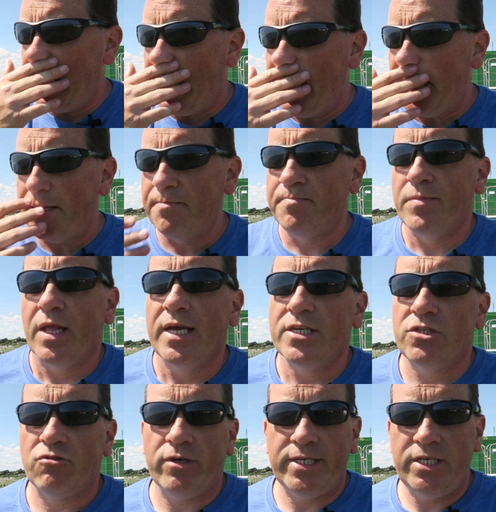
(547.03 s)

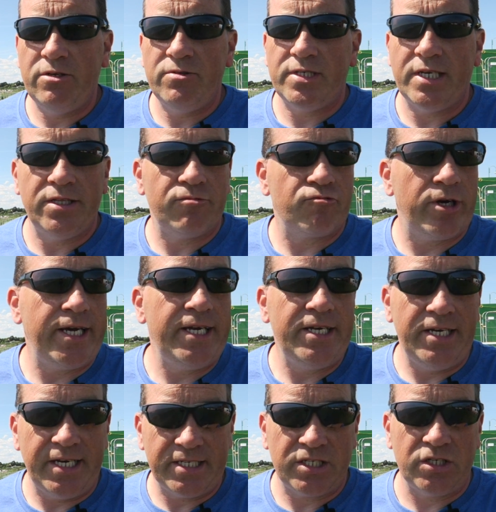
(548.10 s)
Do I use it in the
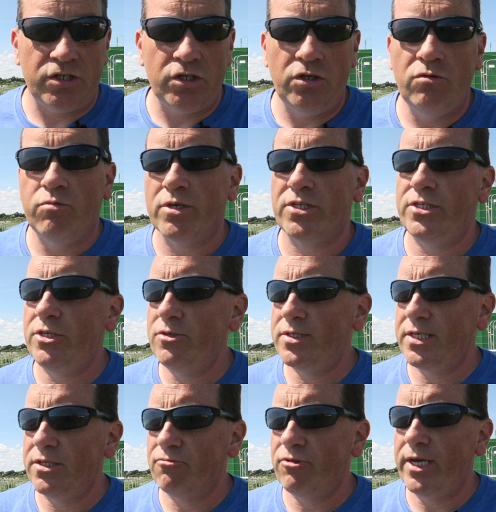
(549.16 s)
rain? Yes, I do. Would I use
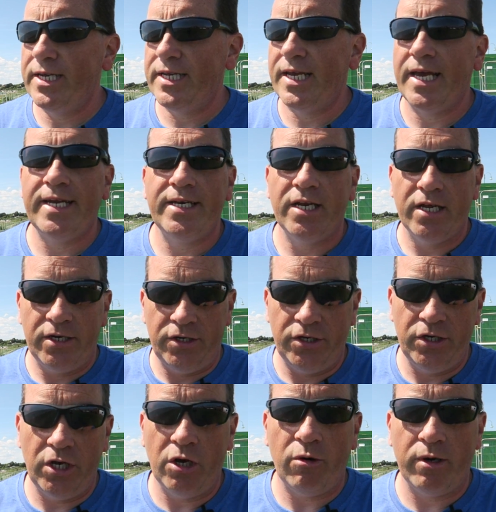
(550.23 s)
it in the rain again?
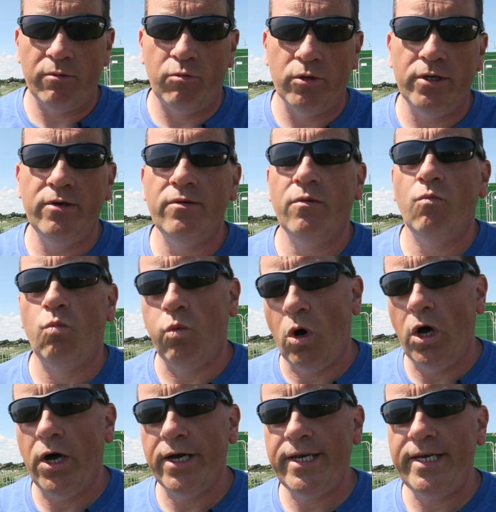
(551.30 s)
No, I wouldn't.
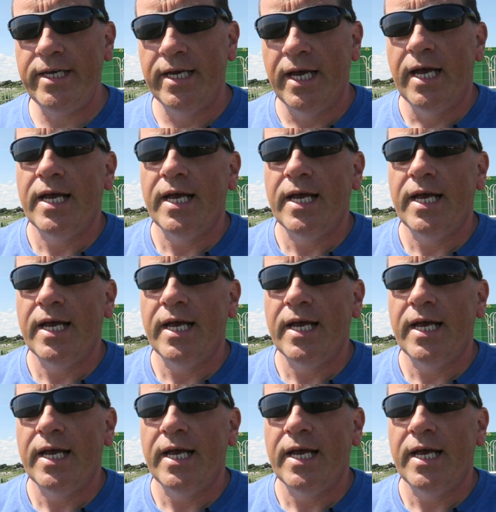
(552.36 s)
Why?